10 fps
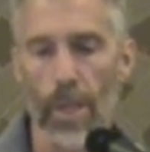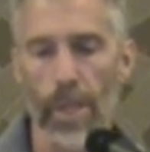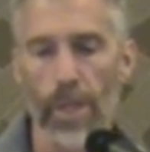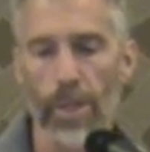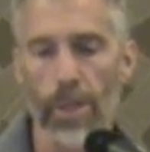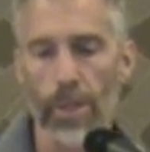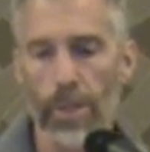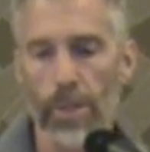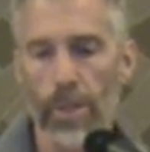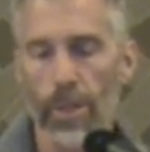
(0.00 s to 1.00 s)
And then
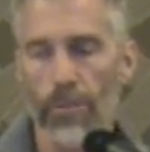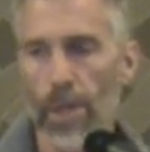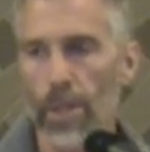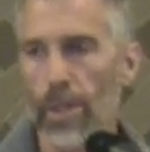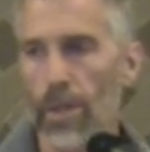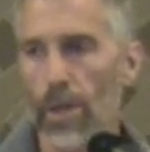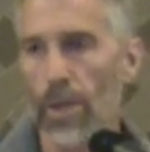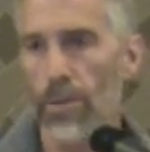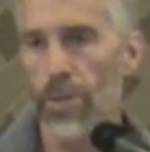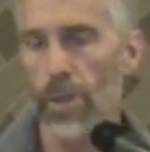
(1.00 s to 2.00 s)
here, finally,
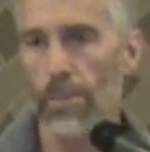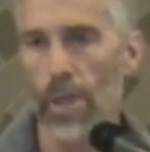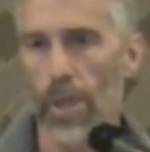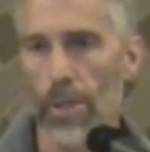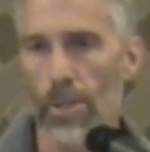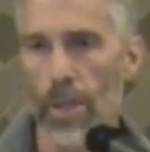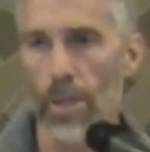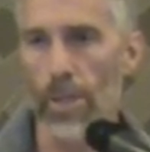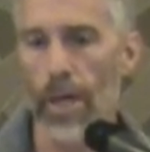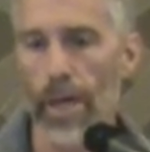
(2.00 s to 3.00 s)
are some
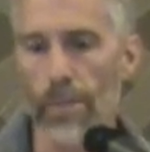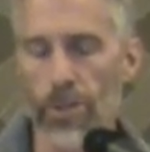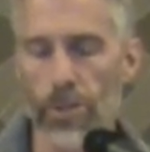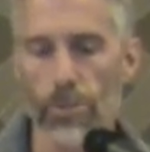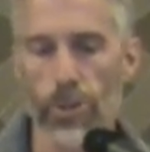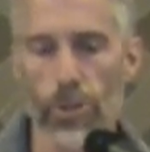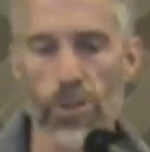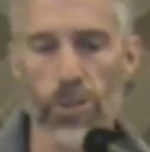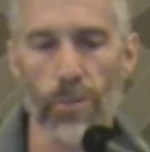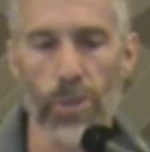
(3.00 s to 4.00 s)
time
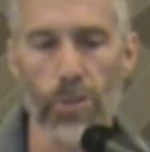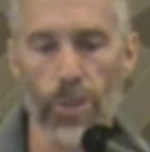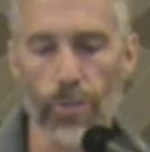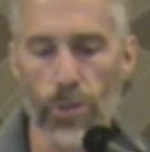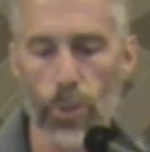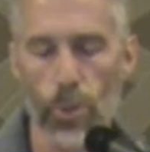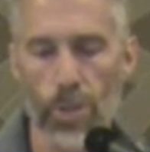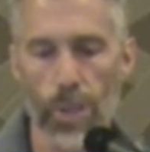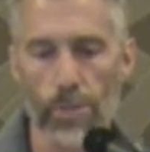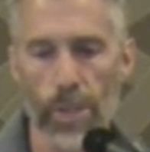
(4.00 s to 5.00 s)
distributions of these different
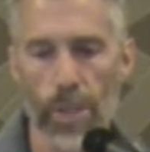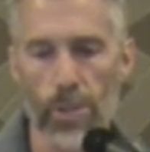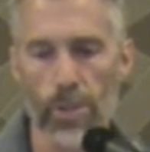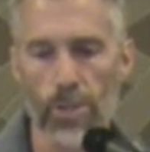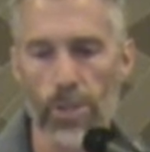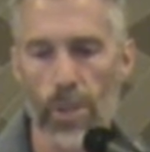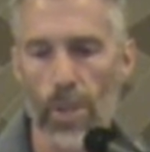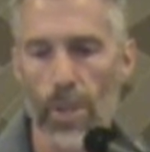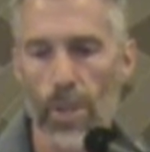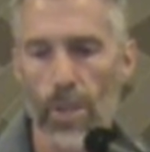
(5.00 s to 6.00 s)
source combinations
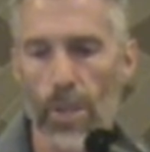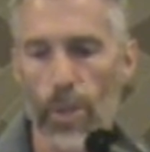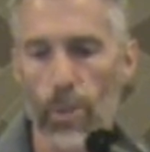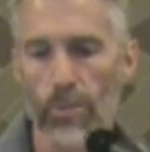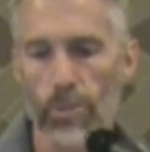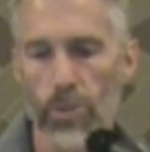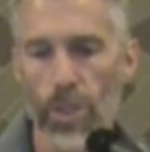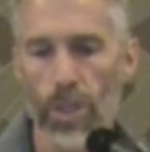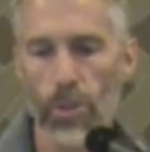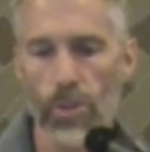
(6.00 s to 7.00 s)
that we've
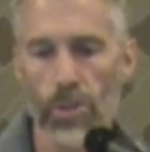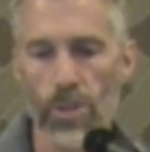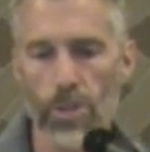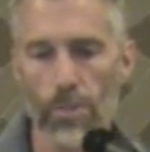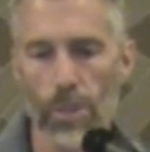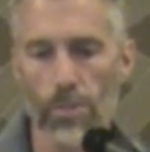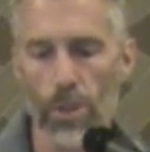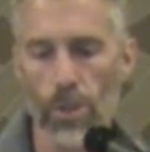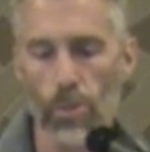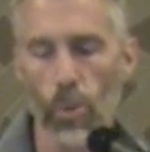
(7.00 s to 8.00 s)
seen. And you can see some of them
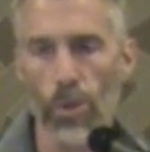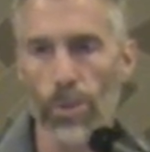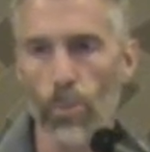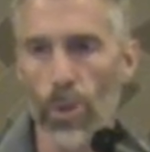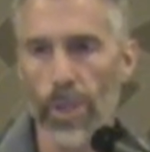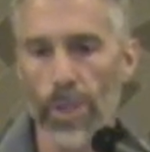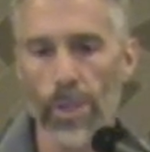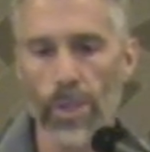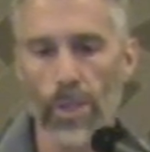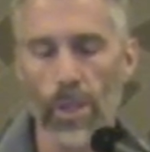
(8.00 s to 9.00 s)
occur more in the
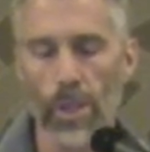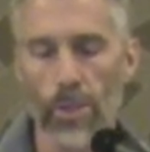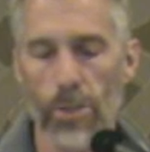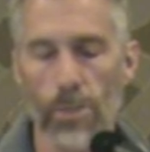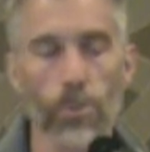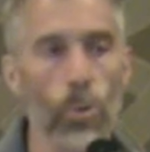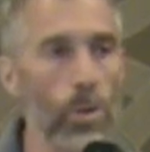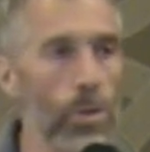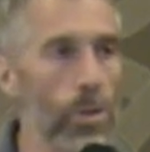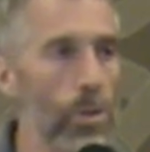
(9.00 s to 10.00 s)
morning, some of
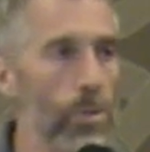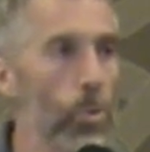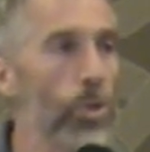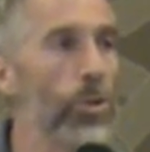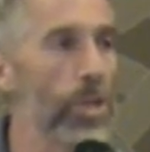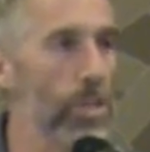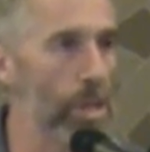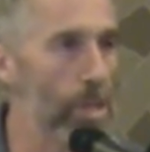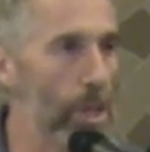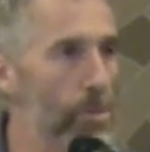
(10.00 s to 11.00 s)
them occur more during the
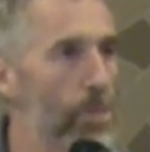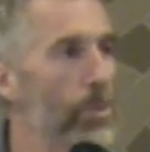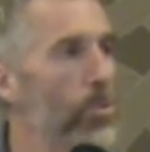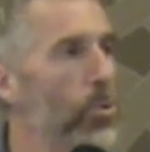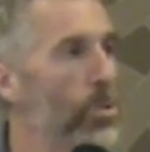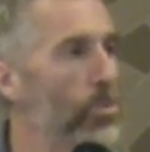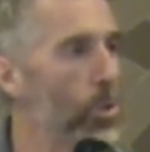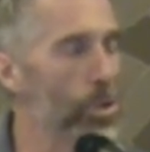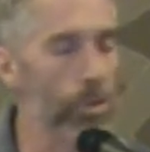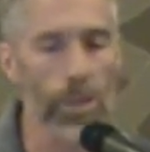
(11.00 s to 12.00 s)
daytime, some of them occur
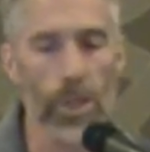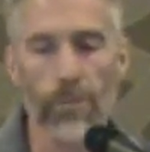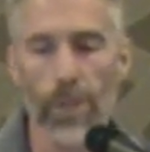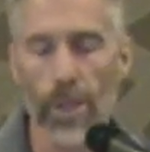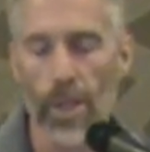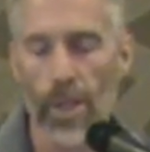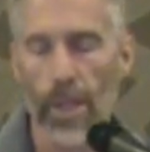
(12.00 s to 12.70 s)
more during the evening.